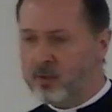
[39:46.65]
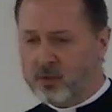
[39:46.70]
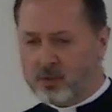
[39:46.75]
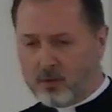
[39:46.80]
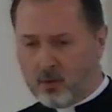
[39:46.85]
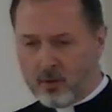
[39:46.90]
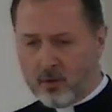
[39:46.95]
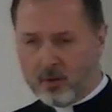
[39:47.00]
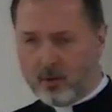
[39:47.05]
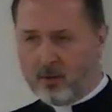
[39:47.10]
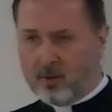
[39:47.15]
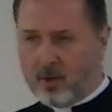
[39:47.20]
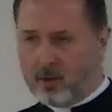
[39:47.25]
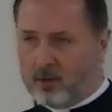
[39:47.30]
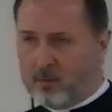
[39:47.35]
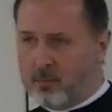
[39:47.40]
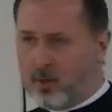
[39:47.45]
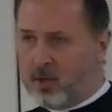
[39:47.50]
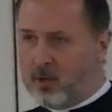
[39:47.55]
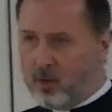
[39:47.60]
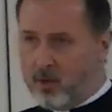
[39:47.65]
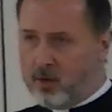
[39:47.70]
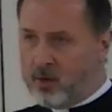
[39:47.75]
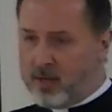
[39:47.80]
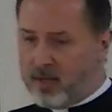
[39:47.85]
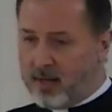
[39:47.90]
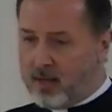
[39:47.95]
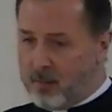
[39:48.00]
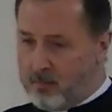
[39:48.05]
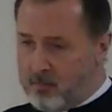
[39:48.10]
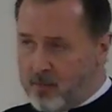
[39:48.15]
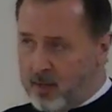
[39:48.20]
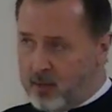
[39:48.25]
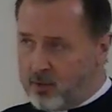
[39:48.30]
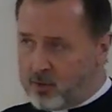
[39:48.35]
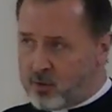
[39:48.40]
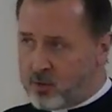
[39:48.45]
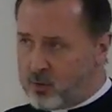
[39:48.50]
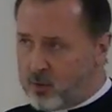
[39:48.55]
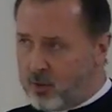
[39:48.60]
school, you need to be learning at a
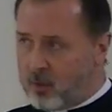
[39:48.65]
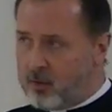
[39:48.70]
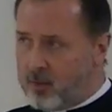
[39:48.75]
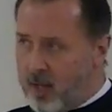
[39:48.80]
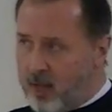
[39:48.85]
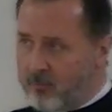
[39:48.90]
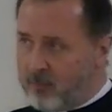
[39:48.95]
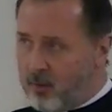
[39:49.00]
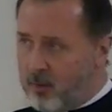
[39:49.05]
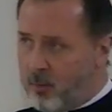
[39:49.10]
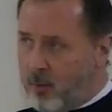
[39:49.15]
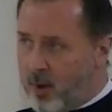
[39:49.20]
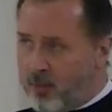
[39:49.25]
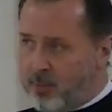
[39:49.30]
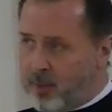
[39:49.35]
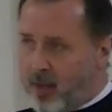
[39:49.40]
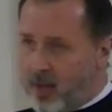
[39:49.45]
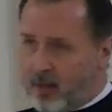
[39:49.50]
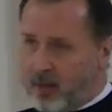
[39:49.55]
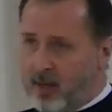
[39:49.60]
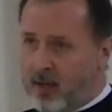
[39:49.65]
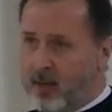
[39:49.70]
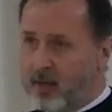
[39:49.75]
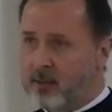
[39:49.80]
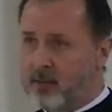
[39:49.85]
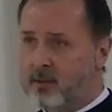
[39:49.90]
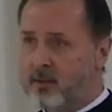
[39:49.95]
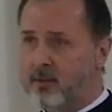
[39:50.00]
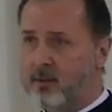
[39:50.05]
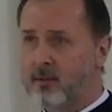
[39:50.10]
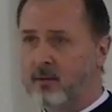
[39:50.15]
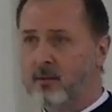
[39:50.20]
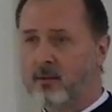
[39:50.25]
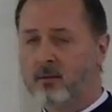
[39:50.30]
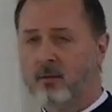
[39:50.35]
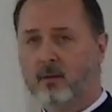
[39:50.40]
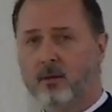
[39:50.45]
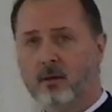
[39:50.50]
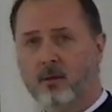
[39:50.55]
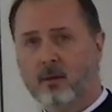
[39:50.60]
middle school level what that is.
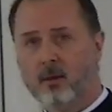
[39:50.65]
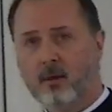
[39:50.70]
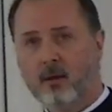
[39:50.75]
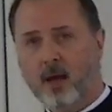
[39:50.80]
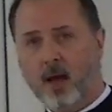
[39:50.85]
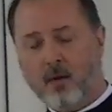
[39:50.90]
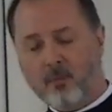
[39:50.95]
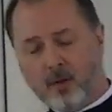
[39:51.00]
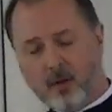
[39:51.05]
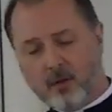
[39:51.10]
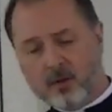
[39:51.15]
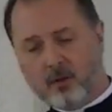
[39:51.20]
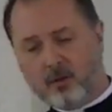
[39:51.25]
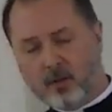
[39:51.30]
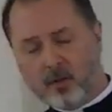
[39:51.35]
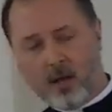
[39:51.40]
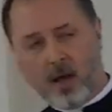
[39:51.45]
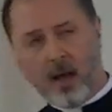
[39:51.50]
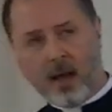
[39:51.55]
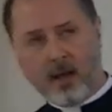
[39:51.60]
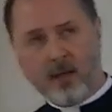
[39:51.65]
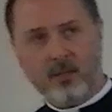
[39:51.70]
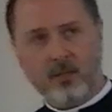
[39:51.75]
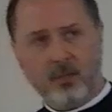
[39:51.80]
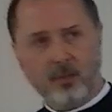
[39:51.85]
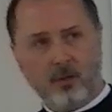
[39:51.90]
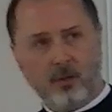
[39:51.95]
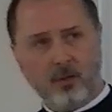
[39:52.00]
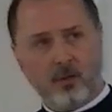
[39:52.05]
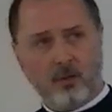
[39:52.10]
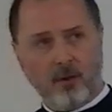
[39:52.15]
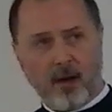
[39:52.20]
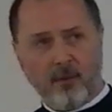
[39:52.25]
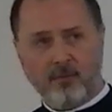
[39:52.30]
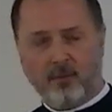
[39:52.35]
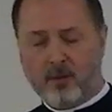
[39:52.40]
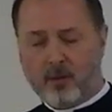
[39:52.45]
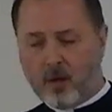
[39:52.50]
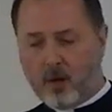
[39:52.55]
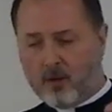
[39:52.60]
And when you're in high school, you
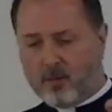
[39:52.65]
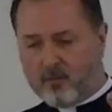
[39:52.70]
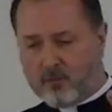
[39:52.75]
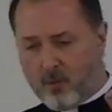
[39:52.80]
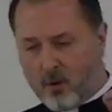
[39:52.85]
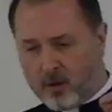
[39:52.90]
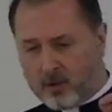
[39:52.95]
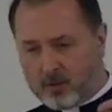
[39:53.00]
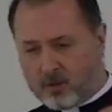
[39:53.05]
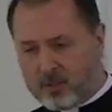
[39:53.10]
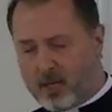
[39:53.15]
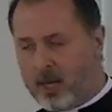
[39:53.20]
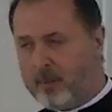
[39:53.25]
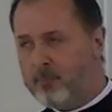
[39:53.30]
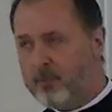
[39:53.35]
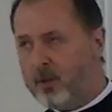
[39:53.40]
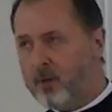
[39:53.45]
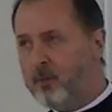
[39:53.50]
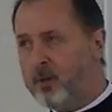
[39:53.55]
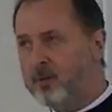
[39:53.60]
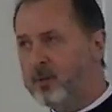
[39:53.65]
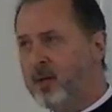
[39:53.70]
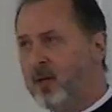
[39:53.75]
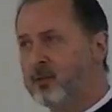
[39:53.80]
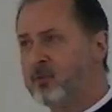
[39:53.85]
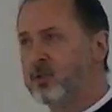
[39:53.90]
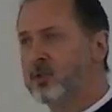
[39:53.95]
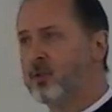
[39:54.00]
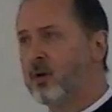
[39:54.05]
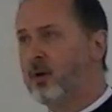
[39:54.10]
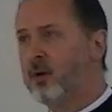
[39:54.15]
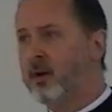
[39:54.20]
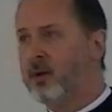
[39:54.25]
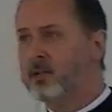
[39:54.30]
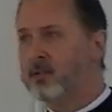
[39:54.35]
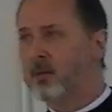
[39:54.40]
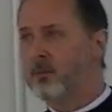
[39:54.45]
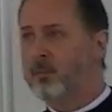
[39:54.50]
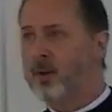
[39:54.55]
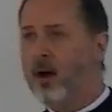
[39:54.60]
have to know even more deeply what that story
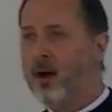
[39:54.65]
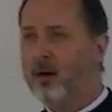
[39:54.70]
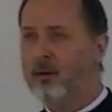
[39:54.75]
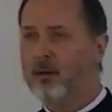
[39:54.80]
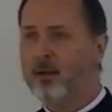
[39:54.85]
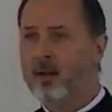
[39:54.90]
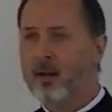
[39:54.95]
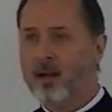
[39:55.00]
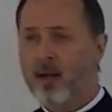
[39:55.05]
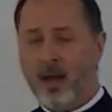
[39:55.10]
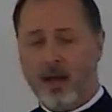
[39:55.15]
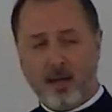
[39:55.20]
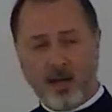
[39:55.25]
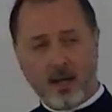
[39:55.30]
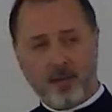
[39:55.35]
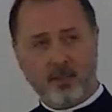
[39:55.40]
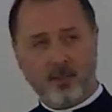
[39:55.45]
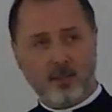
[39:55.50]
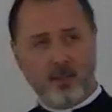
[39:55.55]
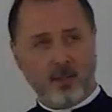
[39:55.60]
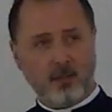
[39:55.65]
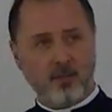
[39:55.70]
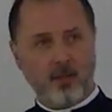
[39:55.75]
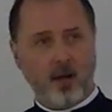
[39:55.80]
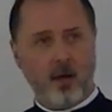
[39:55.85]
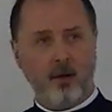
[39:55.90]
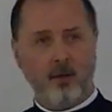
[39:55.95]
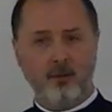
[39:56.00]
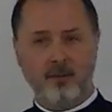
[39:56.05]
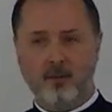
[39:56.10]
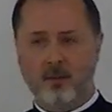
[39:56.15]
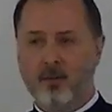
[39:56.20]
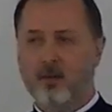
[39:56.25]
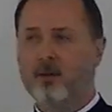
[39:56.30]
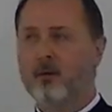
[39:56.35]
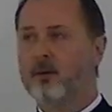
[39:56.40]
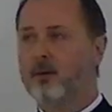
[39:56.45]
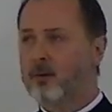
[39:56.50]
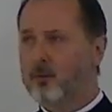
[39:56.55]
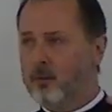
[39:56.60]
is about. And as an adult,
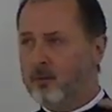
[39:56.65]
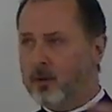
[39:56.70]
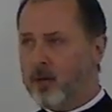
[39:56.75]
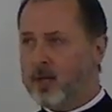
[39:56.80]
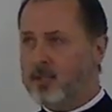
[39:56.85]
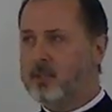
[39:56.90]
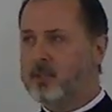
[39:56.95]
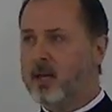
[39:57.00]
read